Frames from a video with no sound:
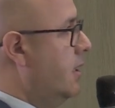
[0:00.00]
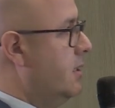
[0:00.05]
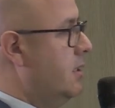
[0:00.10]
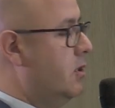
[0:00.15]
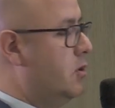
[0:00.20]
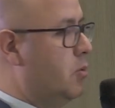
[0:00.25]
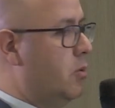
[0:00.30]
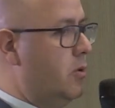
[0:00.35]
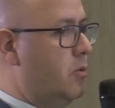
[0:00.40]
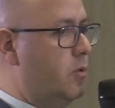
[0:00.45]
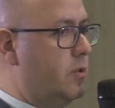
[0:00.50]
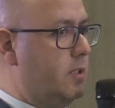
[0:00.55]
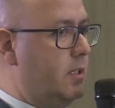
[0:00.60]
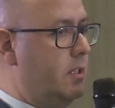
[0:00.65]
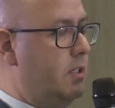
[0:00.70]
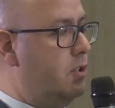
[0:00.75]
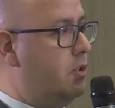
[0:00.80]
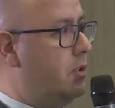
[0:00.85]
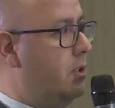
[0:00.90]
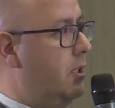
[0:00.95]
This one was
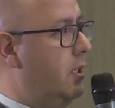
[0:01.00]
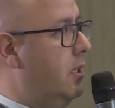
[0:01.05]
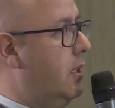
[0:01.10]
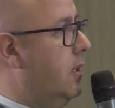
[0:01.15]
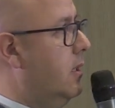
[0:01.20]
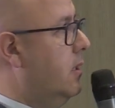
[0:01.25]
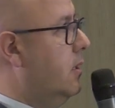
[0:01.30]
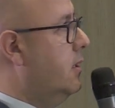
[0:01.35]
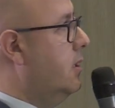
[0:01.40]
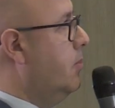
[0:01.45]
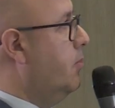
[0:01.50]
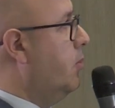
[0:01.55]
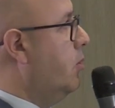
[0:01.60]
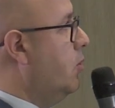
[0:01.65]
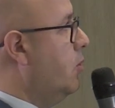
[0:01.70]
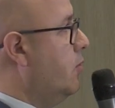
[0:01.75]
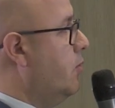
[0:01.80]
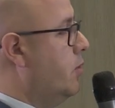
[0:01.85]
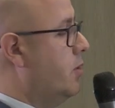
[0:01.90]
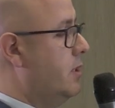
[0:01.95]
initially
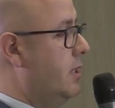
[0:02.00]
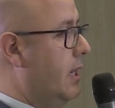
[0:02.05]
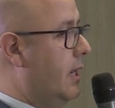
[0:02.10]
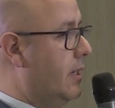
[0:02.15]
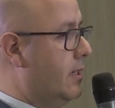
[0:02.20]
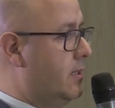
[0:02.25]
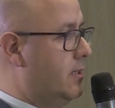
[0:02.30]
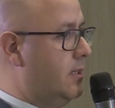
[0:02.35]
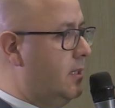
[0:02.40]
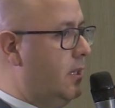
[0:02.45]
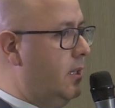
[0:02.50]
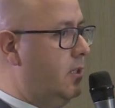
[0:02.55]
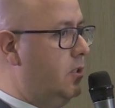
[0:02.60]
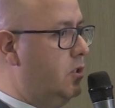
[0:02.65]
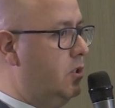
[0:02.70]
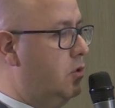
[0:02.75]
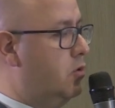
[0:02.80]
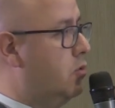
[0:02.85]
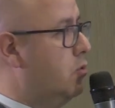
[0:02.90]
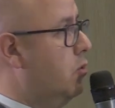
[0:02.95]
deployed for the Arctic
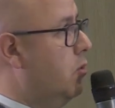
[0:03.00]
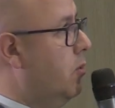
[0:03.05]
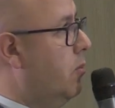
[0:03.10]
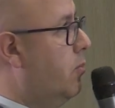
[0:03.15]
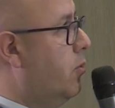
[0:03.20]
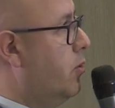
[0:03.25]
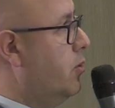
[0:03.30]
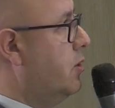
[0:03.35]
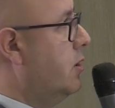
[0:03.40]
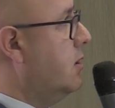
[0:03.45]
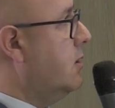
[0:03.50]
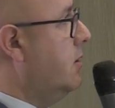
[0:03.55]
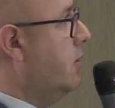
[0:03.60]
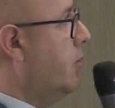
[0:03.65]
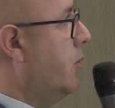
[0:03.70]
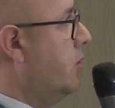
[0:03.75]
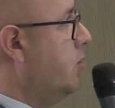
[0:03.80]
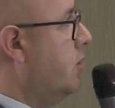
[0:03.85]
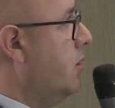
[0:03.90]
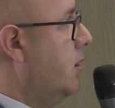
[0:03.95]
LNG 2 project
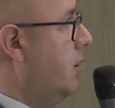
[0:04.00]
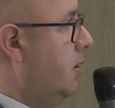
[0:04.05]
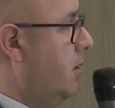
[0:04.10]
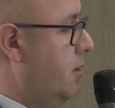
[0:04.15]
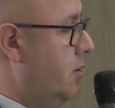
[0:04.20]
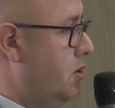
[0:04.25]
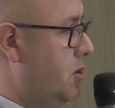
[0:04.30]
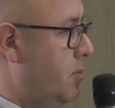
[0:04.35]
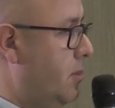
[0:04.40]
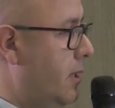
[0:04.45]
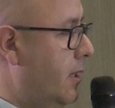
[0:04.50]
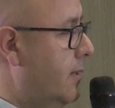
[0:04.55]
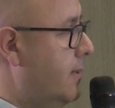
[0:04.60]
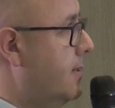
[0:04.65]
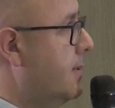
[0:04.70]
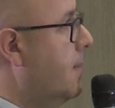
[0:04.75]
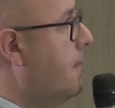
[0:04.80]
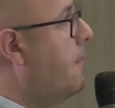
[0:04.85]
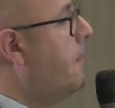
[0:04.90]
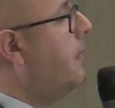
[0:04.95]
in Russia, the
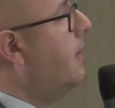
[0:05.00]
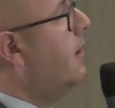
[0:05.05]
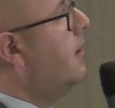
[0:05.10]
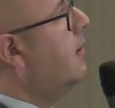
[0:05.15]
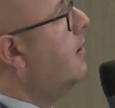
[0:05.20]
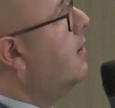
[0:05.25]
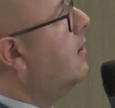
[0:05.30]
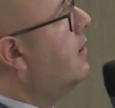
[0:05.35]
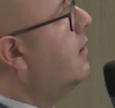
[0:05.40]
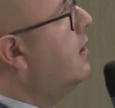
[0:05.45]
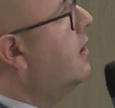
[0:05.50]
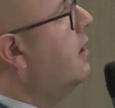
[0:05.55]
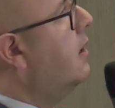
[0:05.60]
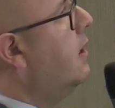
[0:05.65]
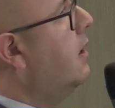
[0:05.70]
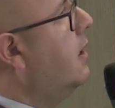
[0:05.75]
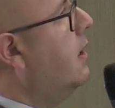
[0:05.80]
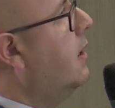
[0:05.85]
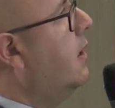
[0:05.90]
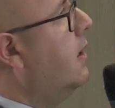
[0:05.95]
GBS.
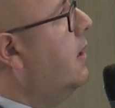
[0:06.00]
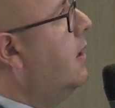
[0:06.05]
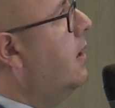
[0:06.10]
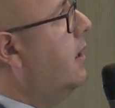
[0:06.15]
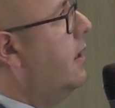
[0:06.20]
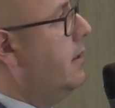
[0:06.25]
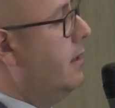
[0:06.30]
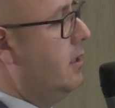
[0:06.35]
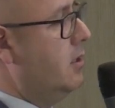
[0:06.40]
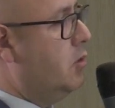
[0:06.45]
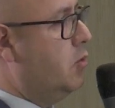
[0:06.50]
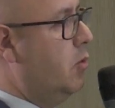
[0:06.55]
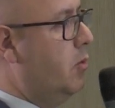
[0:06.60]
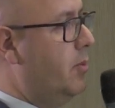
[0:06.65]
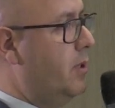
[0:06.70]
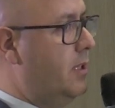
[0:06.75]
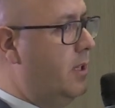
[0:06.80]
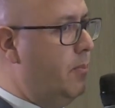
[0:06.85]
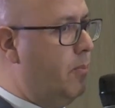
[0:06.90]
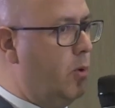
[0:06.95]
And it will
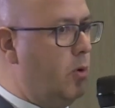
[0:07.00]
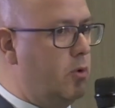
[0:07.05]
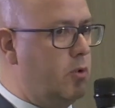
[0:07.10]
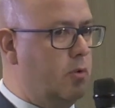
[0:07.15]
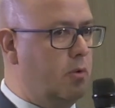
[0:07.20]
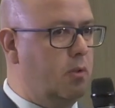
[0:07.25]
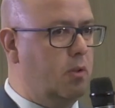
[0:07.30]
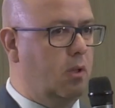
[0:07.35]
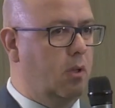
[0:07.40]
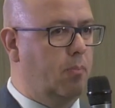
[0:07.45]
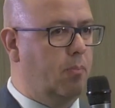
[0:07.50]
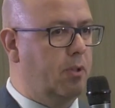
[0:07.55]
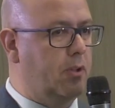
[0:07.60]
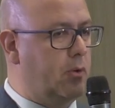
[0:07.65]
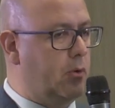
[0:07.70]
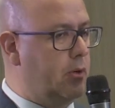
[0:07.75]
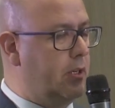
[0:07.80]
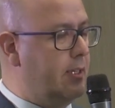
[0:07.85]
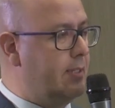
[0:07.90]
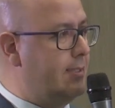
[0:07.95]
be deployed on
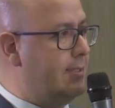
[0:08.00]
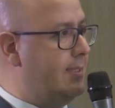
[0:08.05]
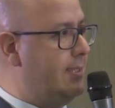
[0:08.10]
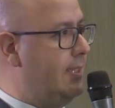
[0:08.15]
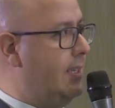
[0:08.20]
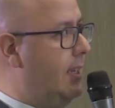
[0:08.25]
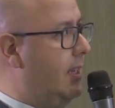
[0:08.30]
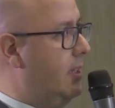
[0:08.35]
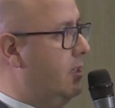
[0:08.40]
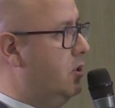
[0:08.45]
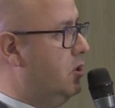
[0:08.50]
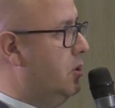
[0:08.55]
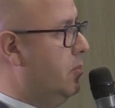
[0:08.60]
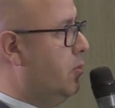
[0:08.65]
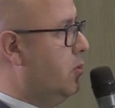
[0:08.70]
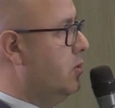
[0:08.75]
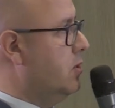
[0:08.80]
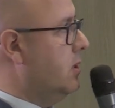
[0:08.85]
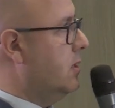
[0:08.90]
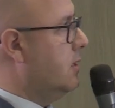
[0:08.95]
Petronas Z
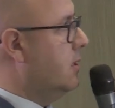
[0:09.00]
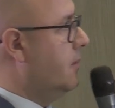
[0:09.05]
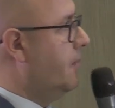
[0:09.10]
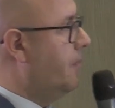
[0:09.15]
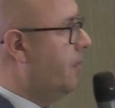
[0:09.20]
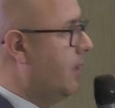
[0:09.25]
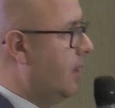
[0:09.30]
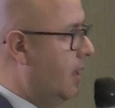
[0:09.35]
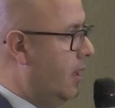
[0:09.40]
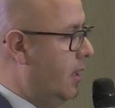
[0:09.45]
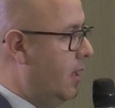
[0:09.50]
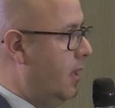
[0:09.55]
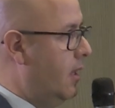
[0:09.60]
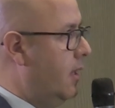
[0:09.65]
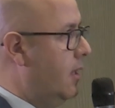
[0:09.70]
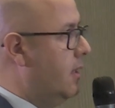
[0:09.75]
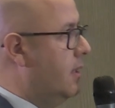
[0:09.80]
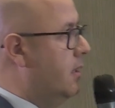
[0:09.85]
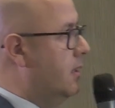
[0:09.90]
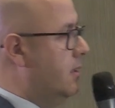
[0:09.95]
LNG project.
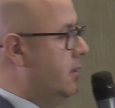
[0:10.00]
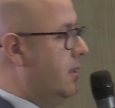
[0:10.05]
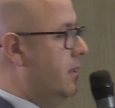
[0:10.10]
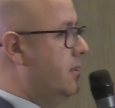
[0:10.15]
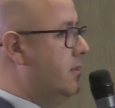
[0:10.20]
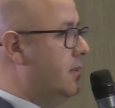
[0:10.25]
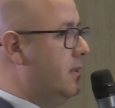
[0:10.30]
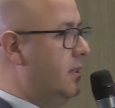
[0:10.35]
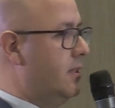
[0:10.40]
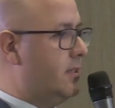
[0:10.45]
There is an